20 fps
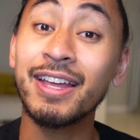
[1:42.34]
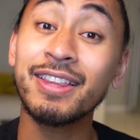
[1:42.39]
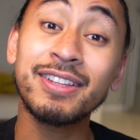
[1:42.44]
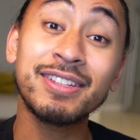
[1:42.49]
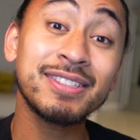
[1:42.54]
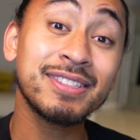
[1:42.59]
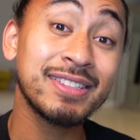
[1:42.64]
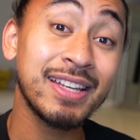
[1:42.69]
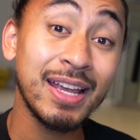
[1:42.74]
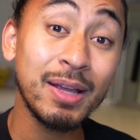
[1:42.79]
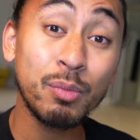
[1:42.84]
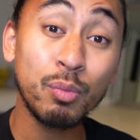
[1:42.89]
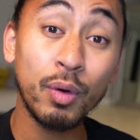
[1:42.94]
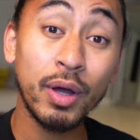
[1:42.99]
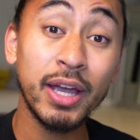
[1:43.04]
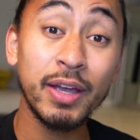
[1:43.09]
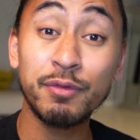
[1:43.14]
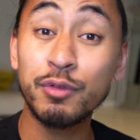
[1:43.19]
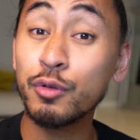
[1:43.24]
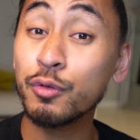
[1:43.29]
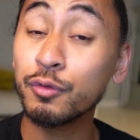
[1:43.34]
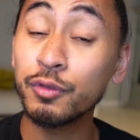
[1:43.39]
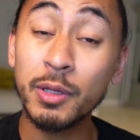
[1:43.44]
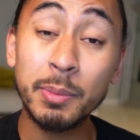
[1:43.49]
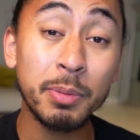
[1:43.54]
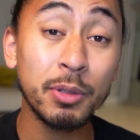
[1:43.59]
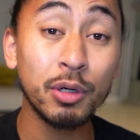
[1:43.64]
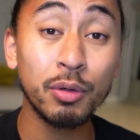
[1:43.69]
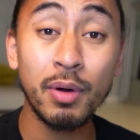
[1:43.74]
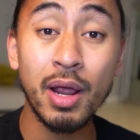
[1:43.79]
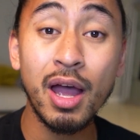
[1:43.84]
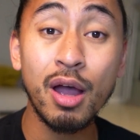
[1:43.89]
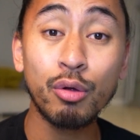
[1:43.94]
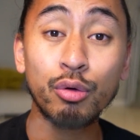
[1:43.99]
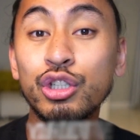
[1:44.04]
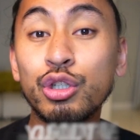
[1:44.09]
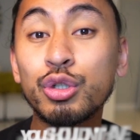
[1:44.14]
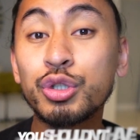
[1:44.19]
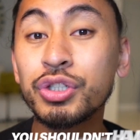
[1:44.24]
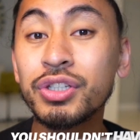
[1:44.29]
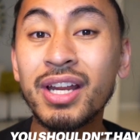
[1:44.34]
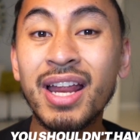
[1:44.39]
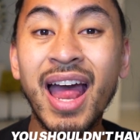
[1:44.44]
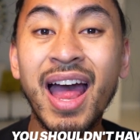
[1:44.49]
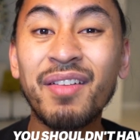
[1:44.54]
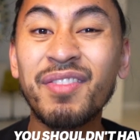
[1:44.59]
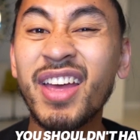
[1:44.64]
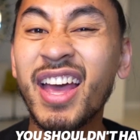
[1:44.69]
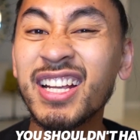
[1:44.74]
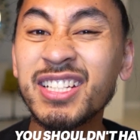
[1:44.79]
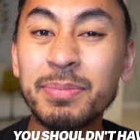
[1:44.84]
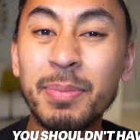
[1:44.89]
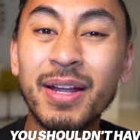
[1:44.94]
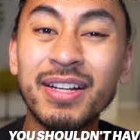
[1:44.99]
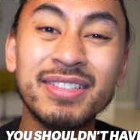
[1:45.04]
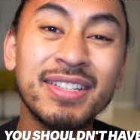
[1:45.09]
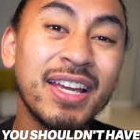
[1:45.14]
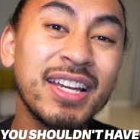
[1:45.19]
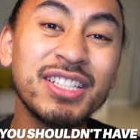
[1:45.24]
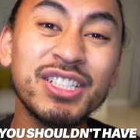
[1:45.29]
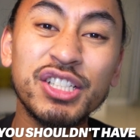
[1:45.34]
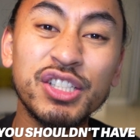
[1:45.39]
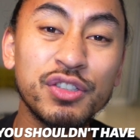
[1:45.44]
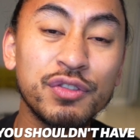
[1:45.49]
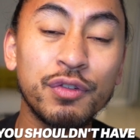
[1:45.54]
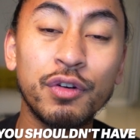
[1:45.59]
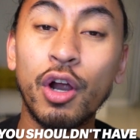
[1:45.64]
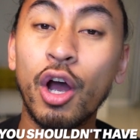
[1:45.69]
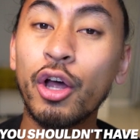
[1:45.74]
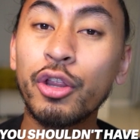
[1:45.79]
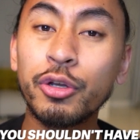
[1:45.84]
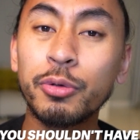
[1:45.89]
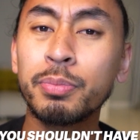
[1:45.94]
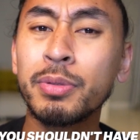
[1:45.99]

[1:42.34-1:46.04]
In the same way, if you flip it around, you shouldn't have expectations for other